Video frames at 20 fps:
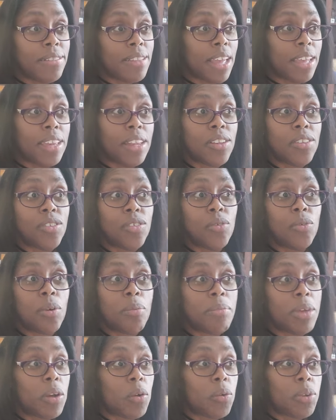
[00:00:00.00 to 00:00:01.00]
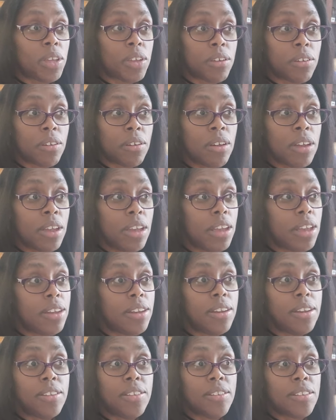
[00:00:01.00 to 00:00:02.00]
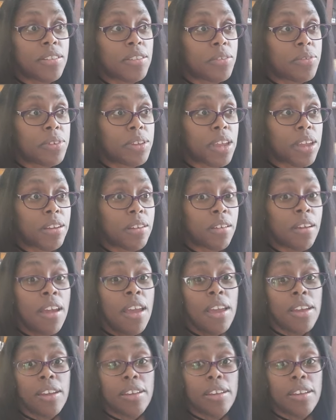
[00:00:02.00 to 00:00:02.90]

that can do a Metal Gear, and it is its creator.